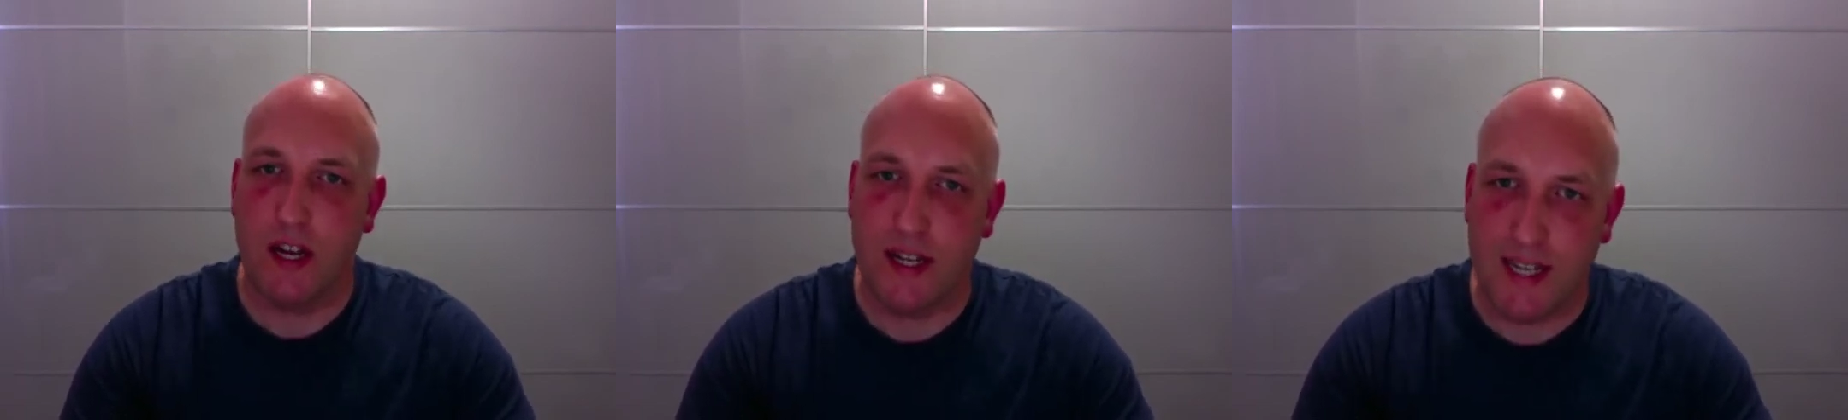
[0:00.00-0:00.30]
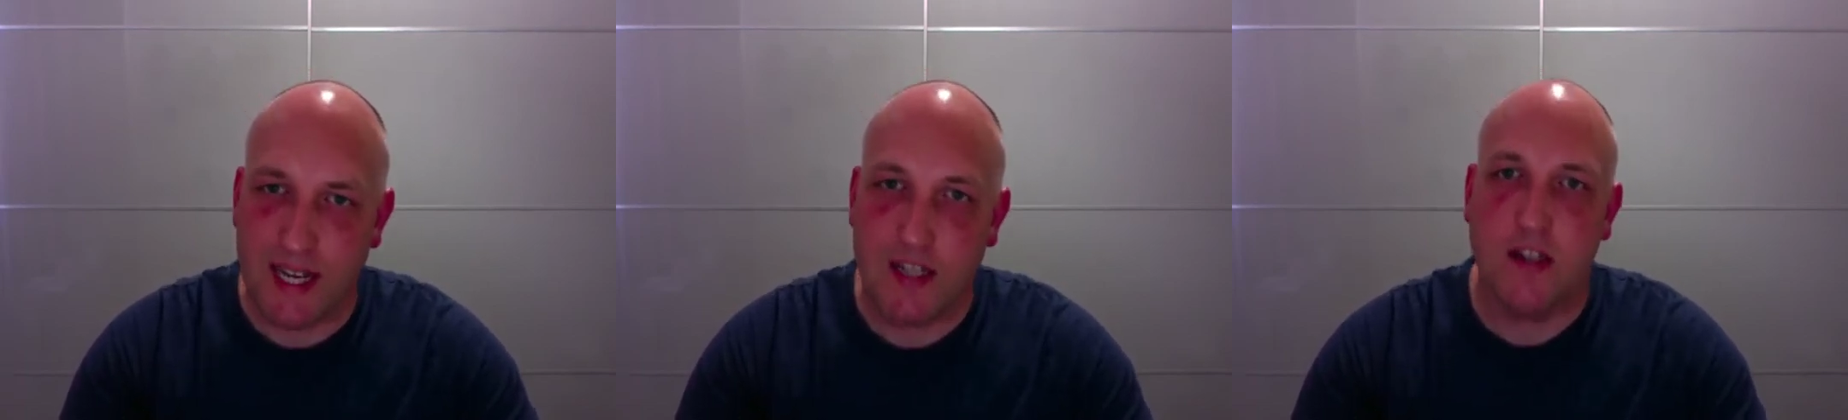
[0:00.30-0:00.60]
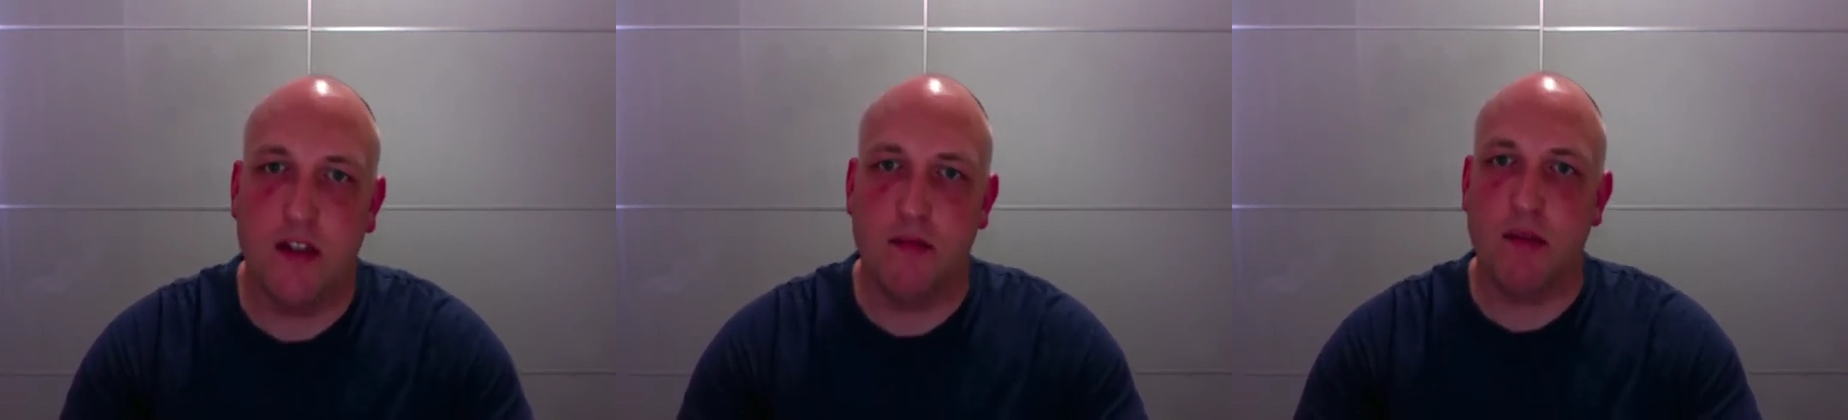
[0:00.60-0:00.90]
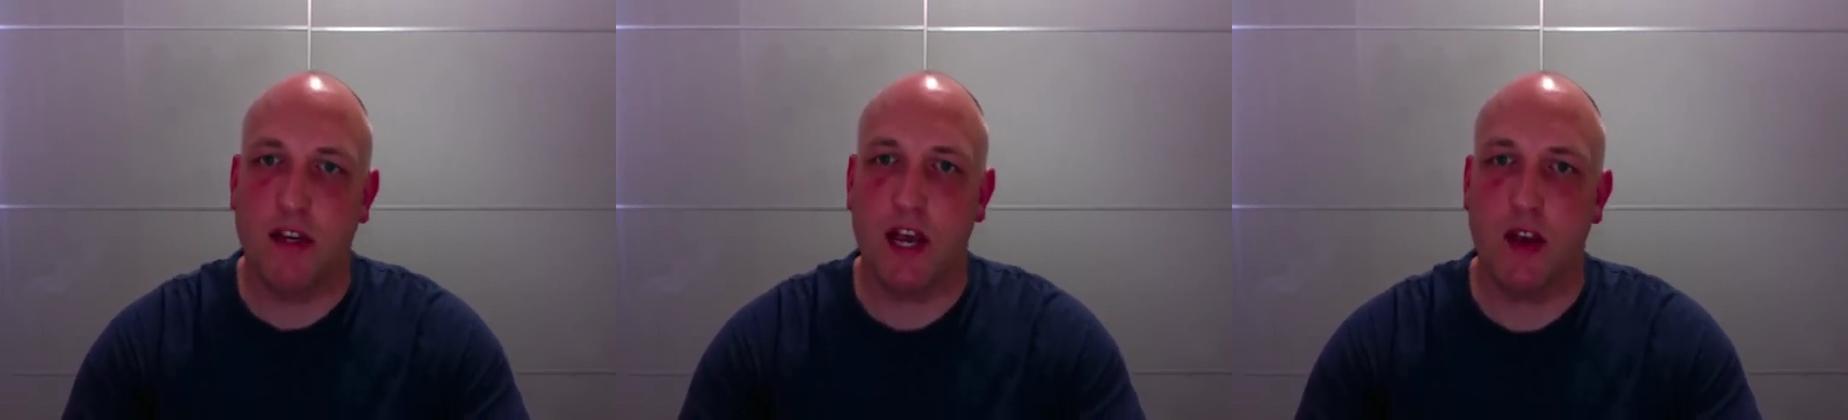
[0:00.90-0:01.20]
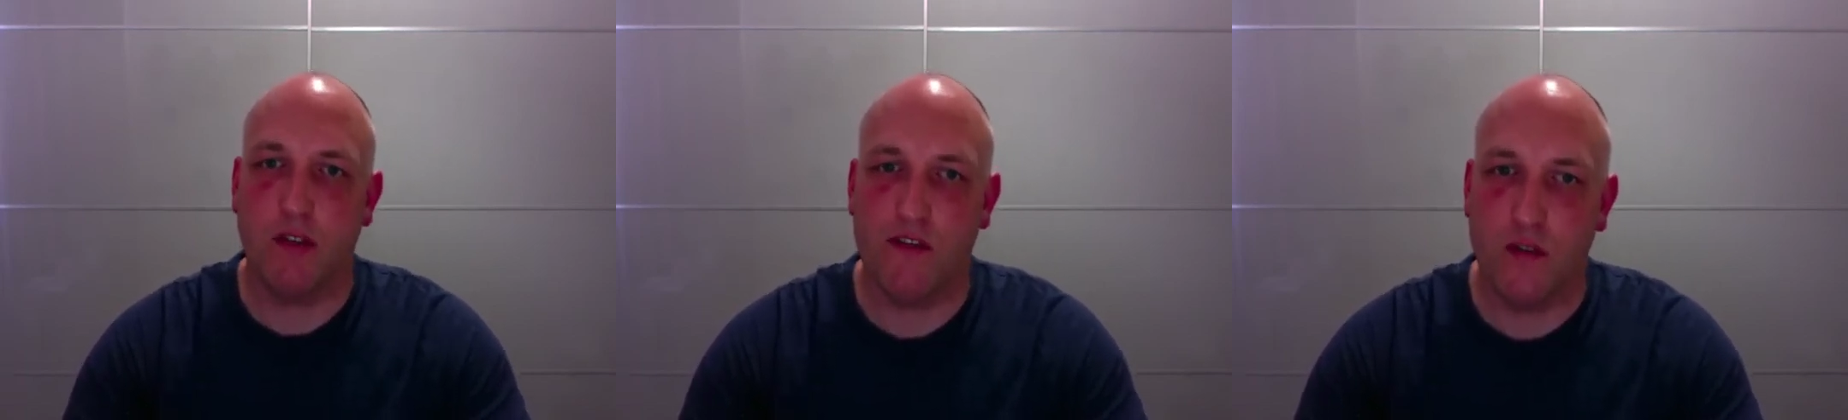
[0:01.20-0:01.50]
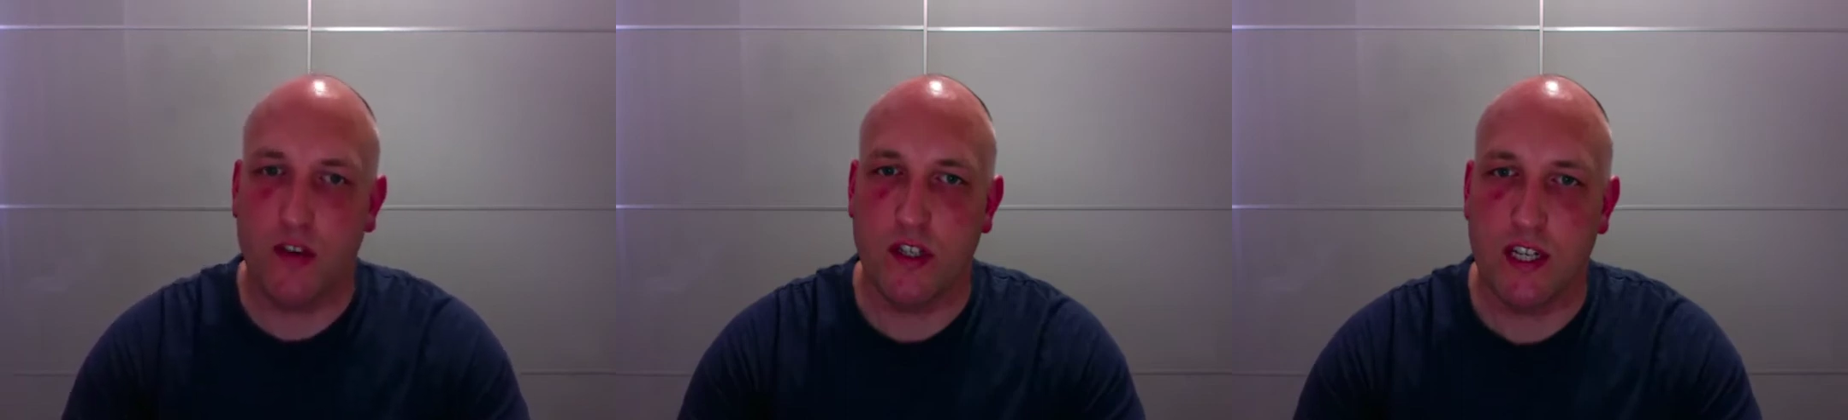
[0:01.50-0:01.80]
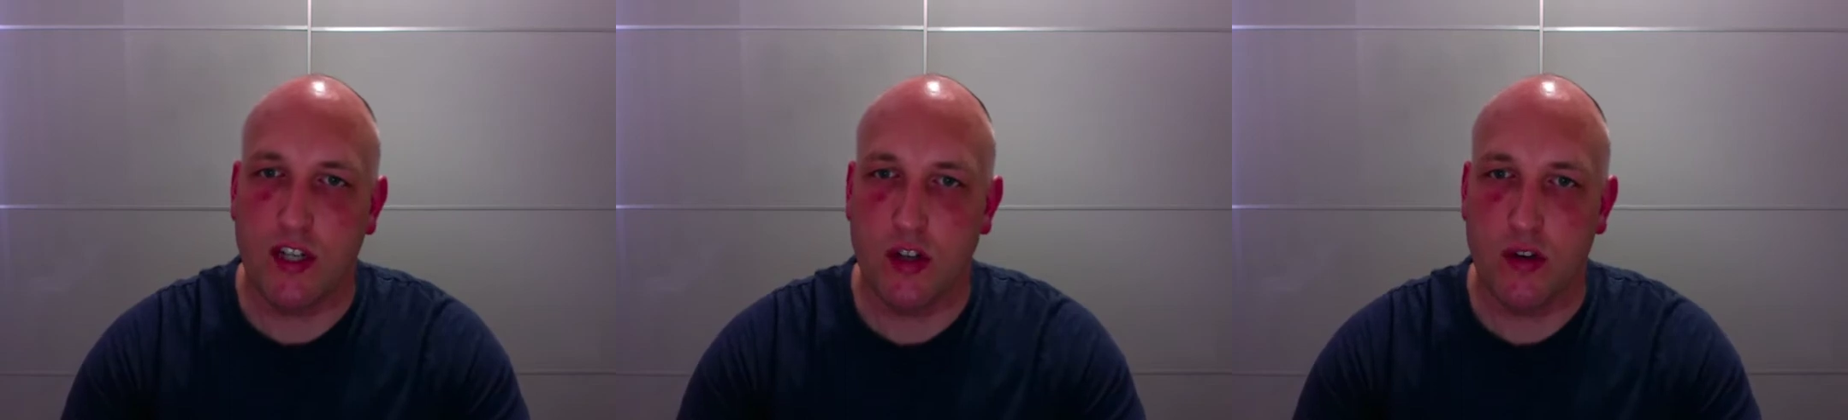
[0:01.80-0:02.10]
adhere to them and get your invoices
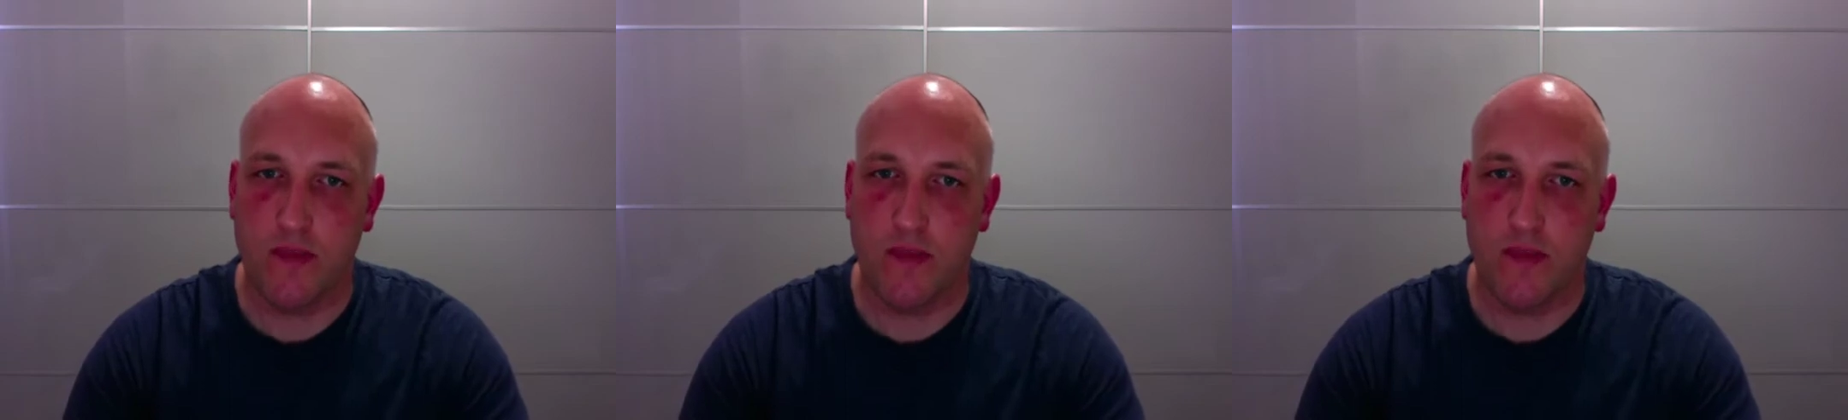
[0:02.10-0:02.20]
issued.